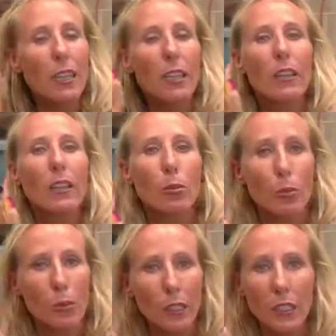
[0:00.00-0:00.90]
and I
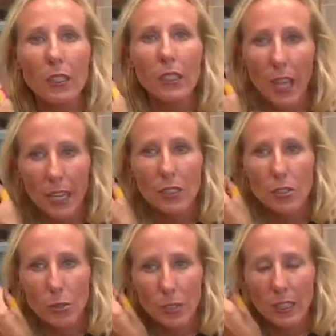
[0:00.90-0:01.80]
really hate
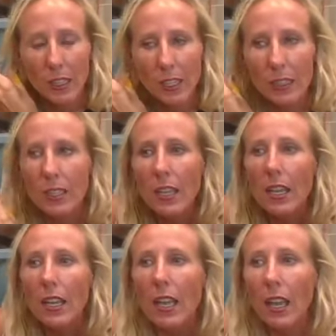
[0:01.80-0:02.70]
doing that.